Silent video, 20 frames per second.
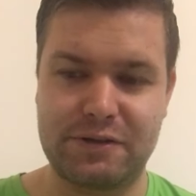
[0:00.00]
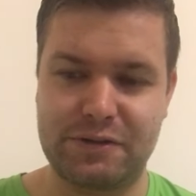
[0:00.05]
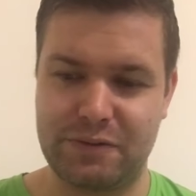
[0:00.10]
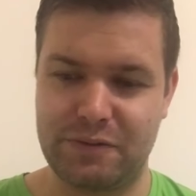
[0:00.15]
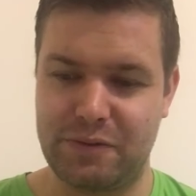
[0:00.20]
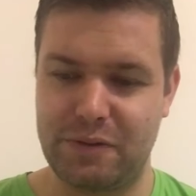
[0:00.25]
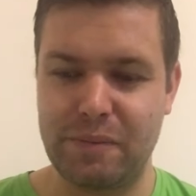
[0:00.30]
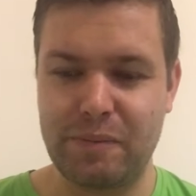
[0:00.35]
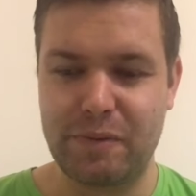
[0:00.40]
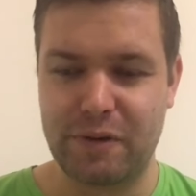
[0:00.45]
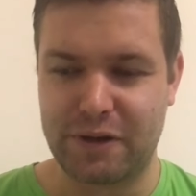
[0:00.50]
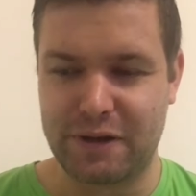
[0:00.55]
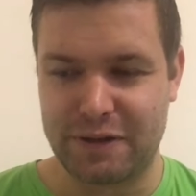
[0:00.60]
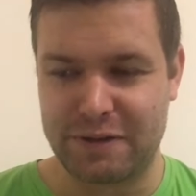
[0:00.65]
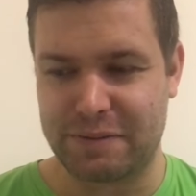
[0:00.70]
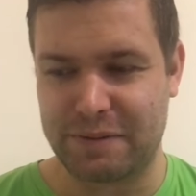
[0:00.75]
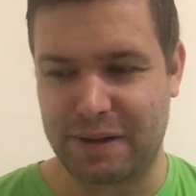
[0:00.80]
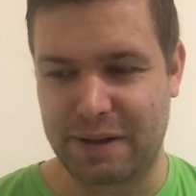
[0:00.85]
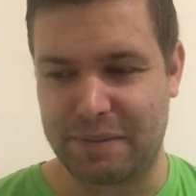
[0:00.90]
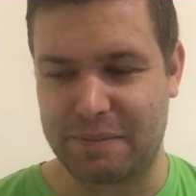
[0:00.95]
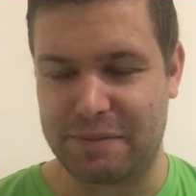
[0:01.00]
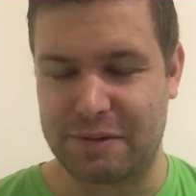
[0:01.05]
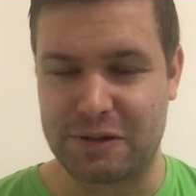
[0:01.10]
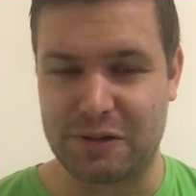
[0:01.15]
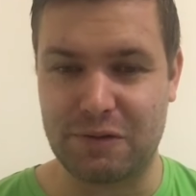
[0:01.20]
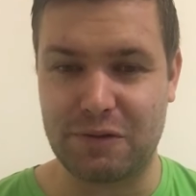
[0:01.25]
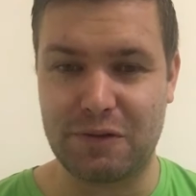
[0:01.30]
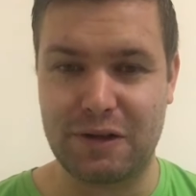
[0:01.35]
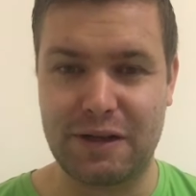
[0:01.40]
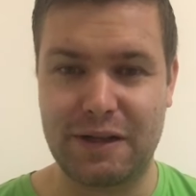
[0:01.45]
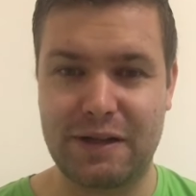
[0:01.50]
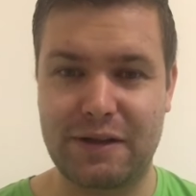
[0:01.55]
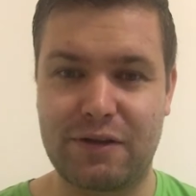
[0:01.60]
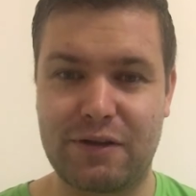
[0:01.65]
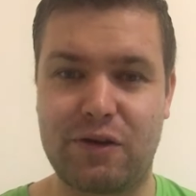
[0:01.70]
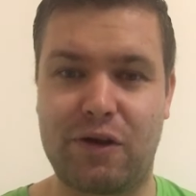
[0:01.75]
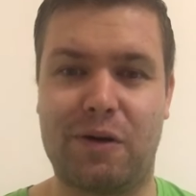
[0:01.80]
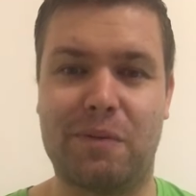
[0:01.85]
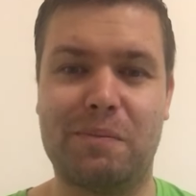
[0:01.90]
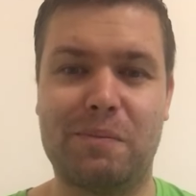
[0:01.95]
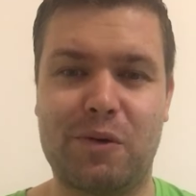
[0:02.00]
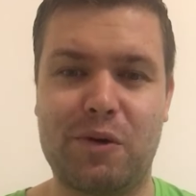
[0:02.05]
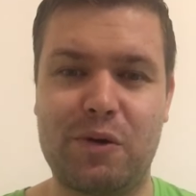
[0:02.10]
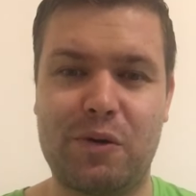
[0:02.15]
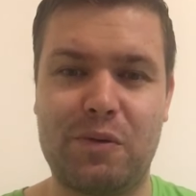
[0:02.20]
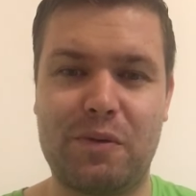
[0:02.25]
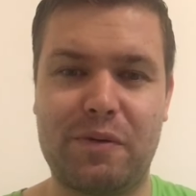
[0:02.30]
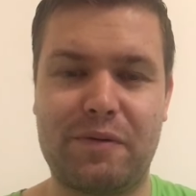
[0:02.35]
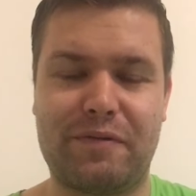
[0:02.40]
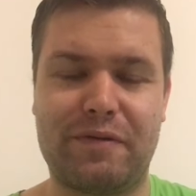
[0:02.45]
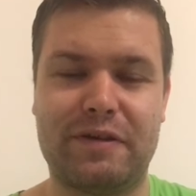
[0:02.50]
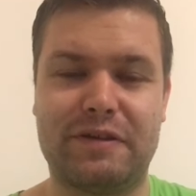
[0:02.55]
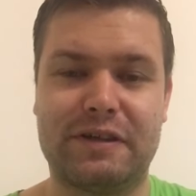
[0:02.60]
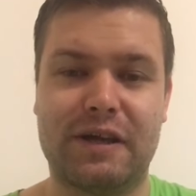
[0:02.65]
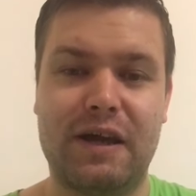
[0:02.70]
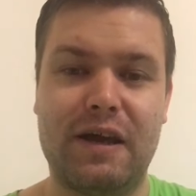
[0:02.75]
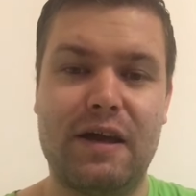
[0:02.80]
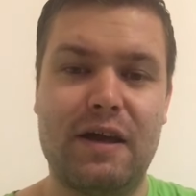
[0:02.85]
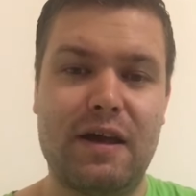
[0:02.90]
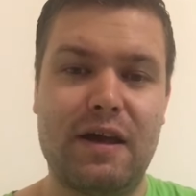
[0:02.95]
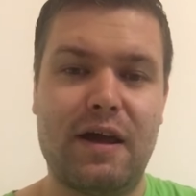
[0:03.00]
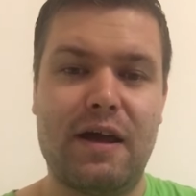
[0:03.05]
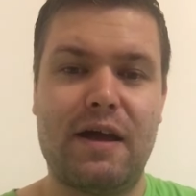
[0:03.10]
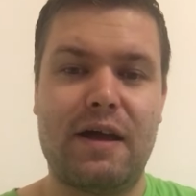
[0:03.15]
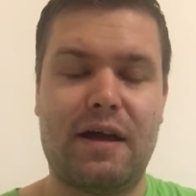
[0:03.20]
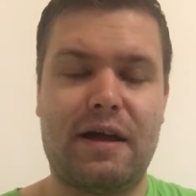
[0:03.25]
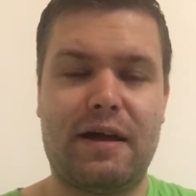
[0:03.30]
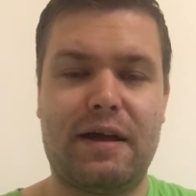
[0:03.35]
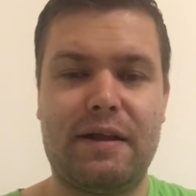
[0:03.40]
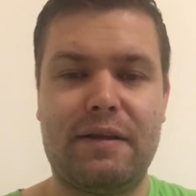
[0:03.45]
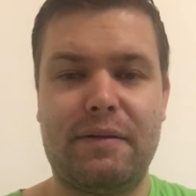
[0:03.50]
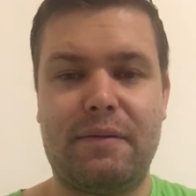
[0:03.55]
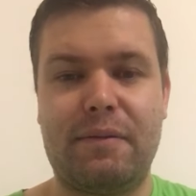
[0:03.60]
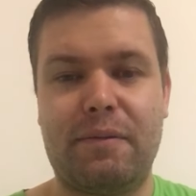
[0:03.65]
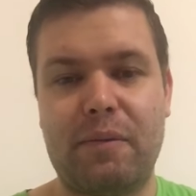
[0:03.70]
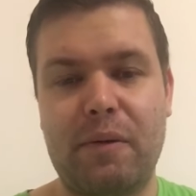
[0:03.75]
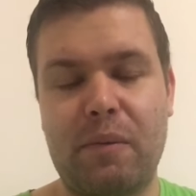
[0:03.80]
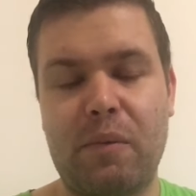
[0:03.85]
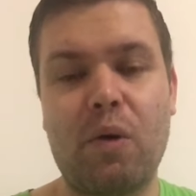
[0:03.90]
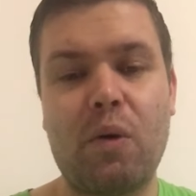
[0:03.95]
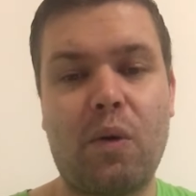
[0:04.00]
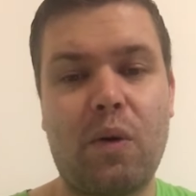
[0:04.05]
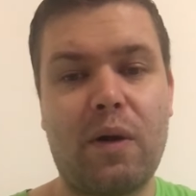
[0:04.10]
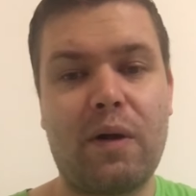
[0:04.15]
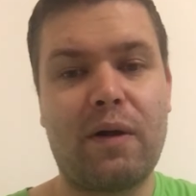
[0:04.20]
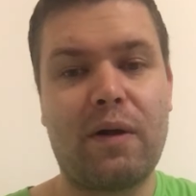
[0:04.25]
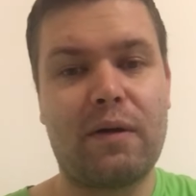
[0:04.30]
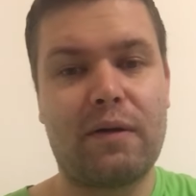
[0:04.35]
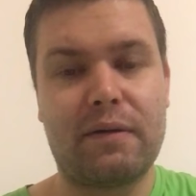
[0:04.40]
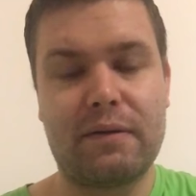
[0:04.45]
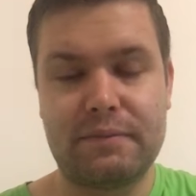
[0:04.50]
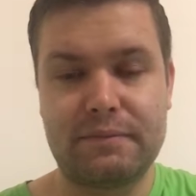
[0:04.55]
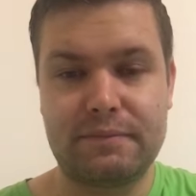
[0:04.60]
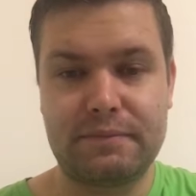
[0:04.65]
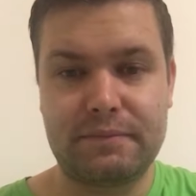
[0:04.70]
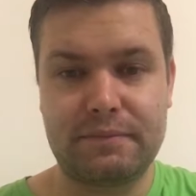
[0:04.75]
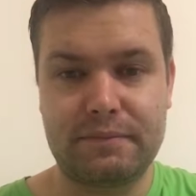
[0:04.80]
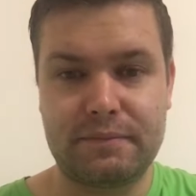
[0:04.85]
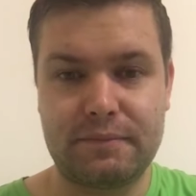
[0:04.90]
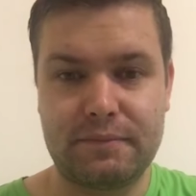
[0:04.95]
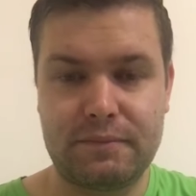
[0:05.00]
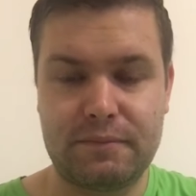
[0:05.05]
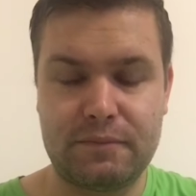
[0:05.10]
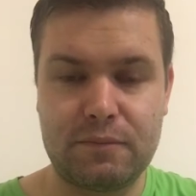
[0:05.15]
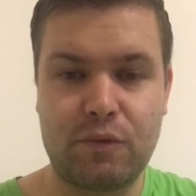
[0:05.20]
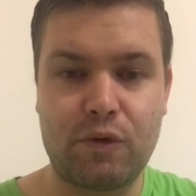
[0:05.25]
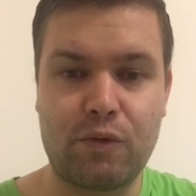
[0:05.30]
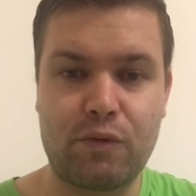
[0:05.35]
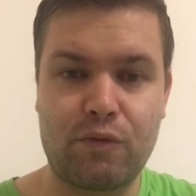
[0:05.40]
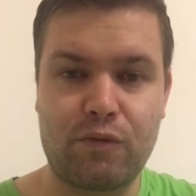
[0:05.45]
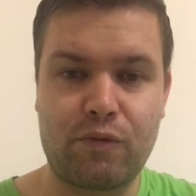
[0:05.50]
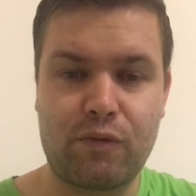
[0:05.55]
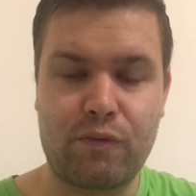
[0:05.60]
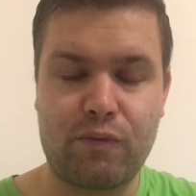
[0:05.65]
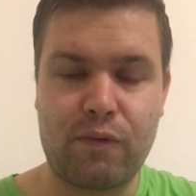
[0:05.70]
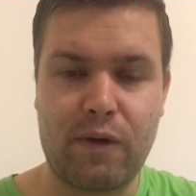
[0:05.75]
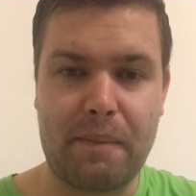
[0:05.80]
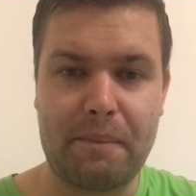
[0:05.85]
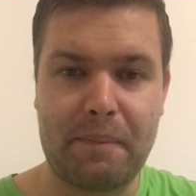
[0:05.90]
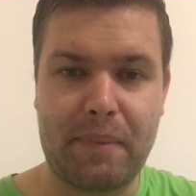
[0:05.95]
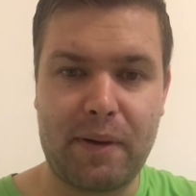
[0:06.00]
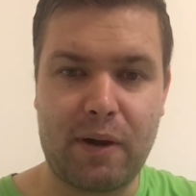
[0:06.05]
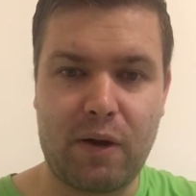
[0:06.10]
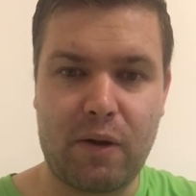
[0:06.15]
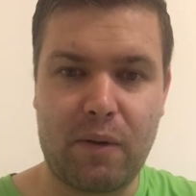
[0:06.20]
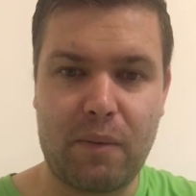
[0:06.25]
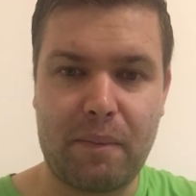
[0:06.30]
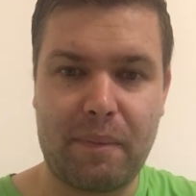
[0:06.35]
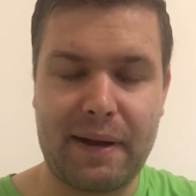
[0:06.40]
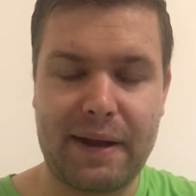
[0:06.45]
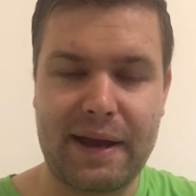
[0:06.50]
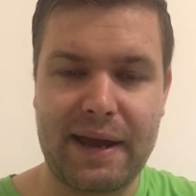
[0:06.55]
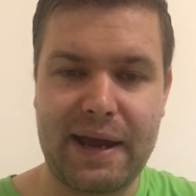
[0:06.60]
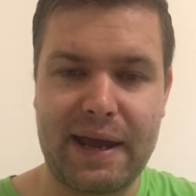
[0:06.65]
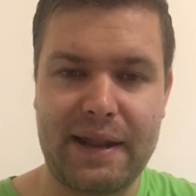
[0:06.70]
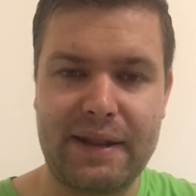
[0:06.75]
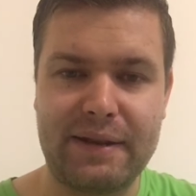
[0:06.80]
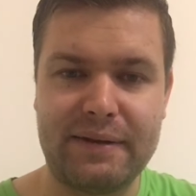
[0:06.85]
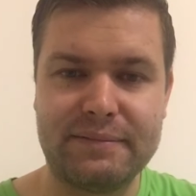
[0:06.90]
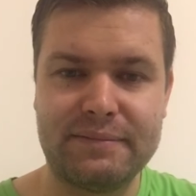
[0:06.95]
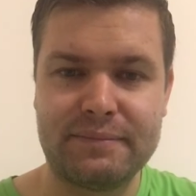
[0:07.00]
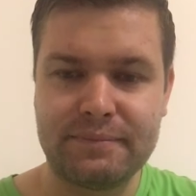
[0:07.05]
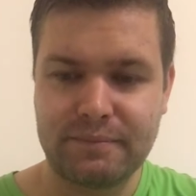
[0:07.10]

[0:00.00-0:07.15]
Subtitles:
So the bookies were absolutely in turmoil with us, and we'll ramp it up again